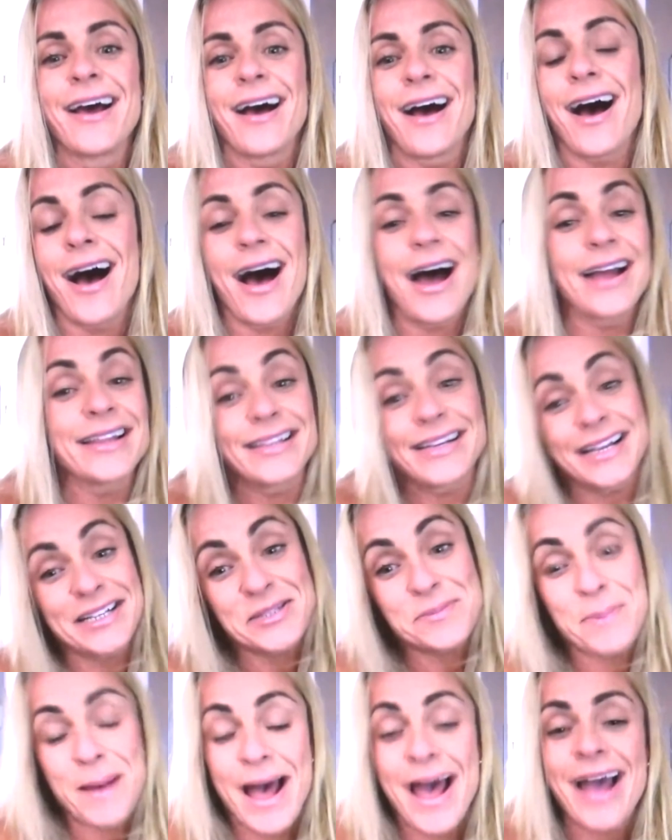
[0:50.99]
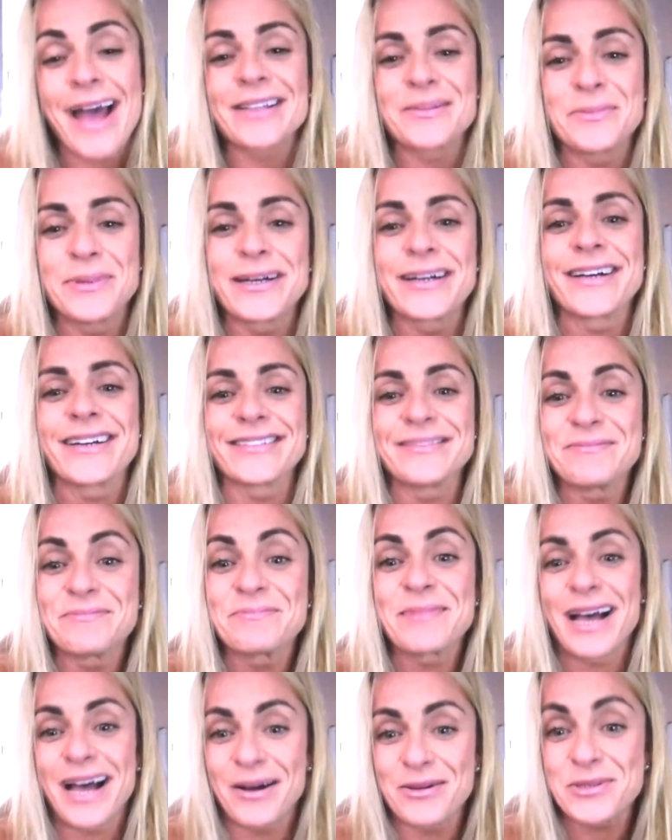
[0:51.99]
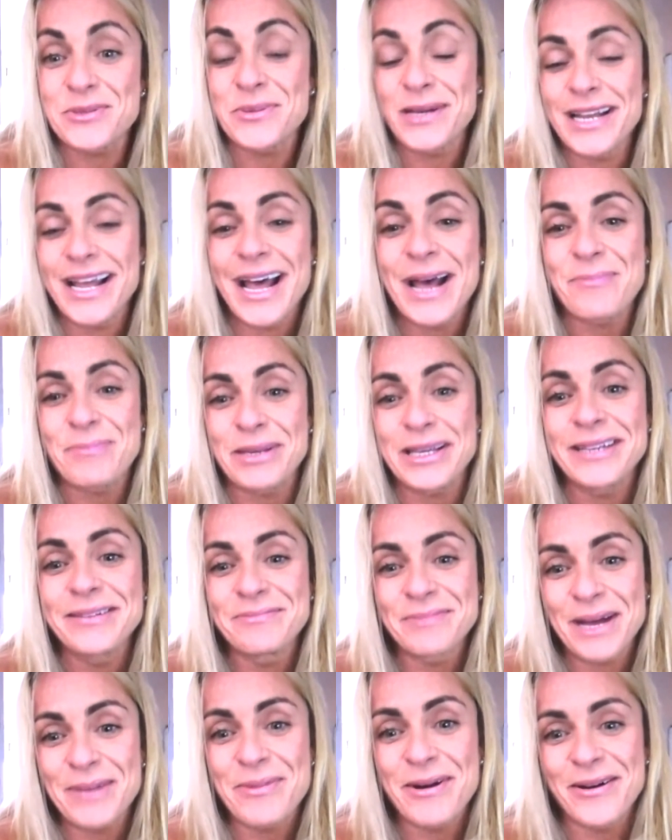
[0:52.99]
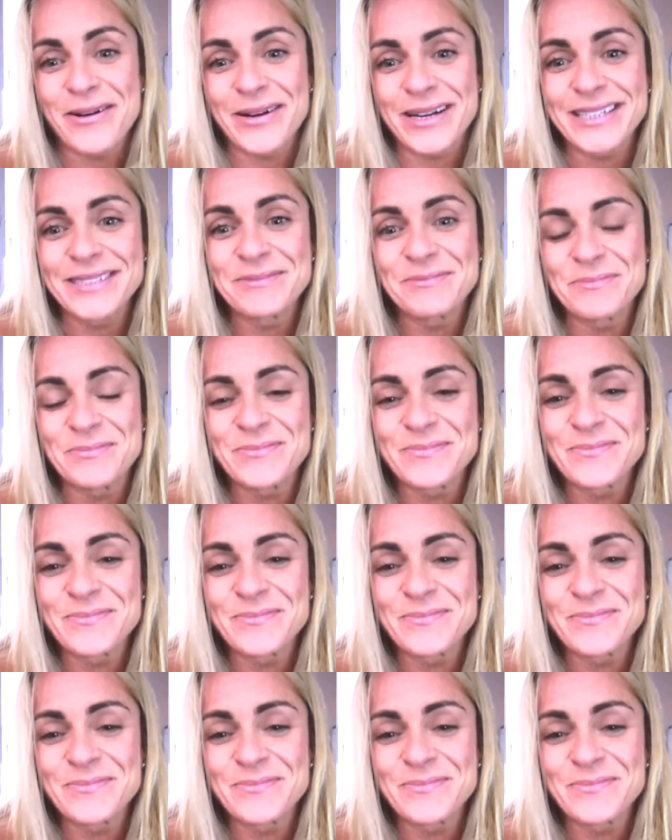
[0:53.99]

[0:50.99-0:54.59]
I didn't expect, but I was really happy about it.